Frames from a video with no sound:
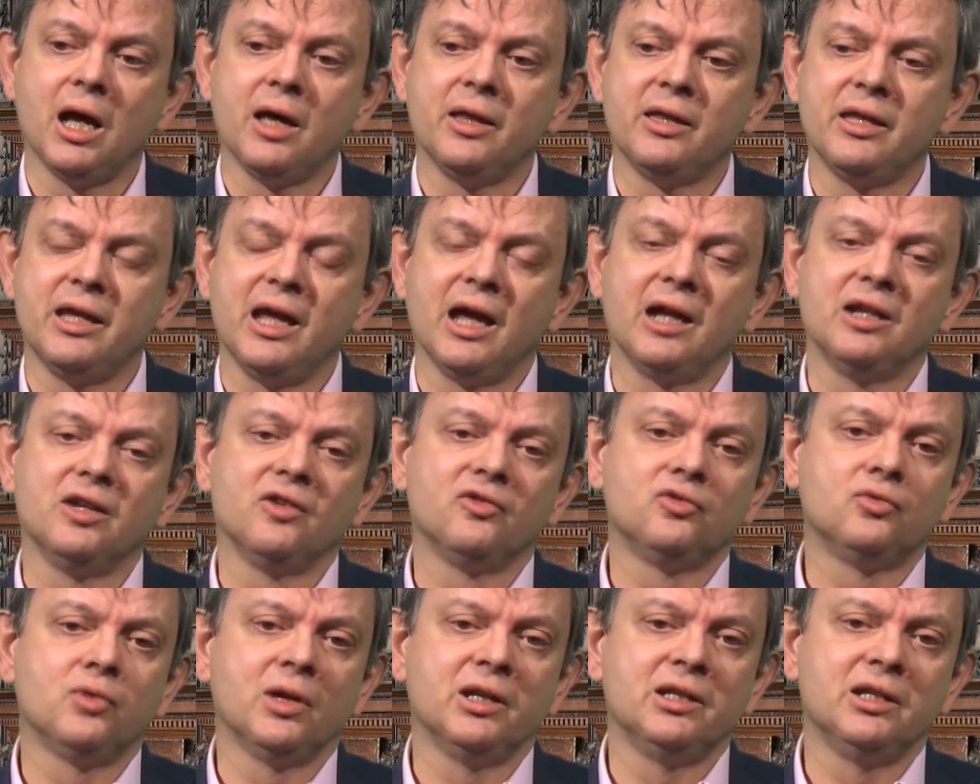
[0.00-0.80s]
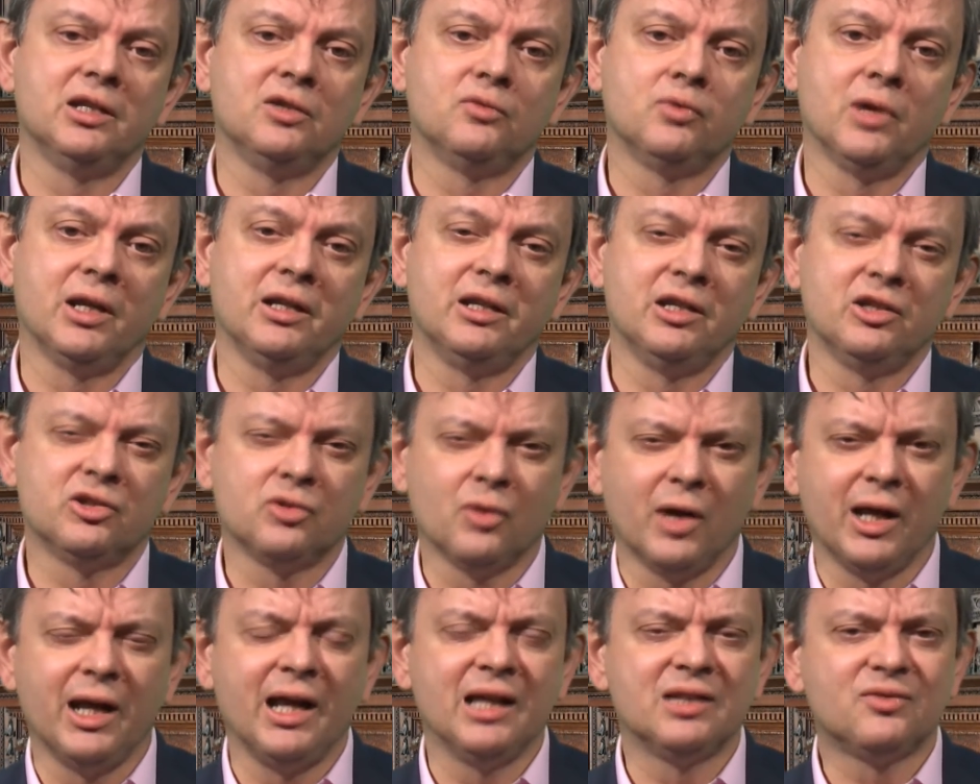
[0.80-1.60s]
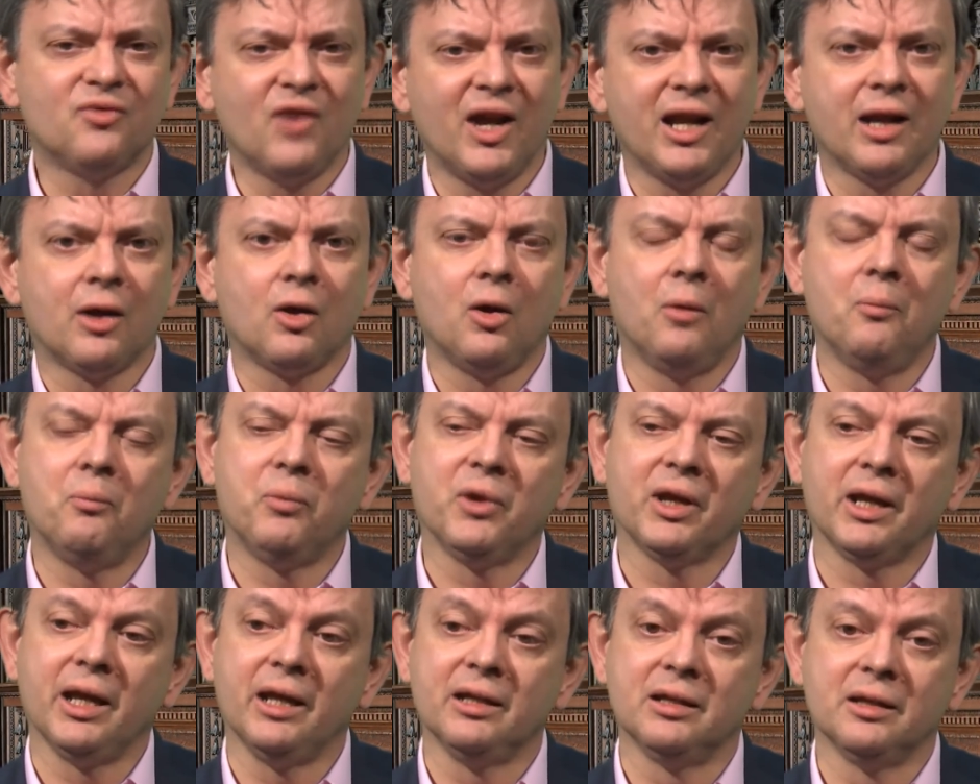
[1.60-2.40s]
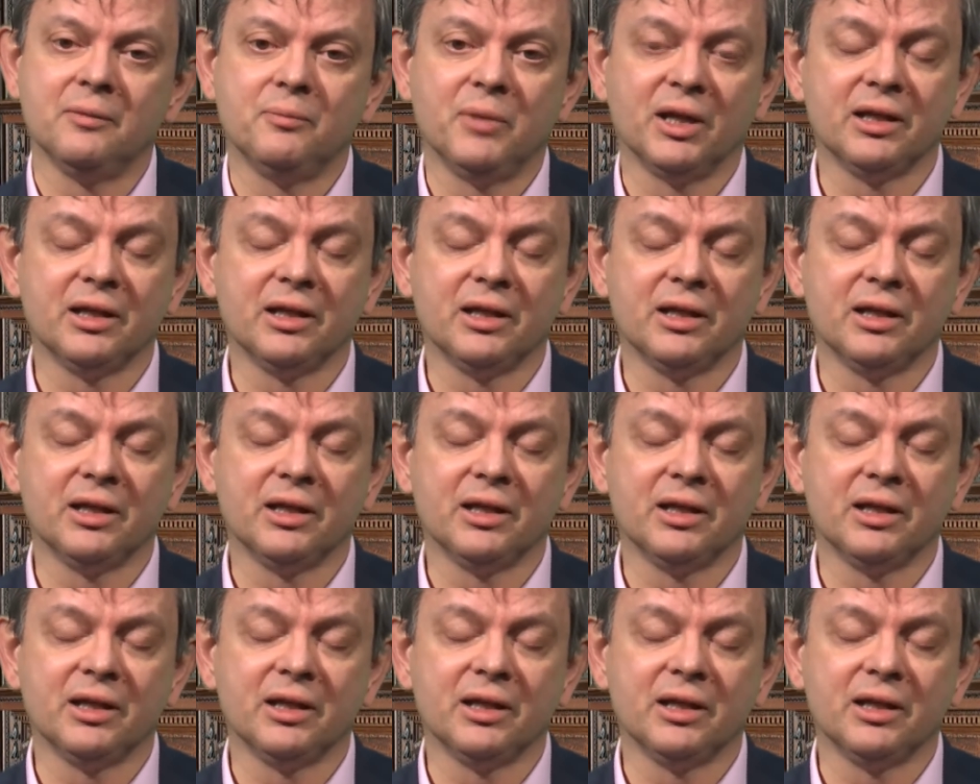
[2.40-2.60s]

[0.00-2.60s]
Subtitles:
the end of 2020. So it's very complicated,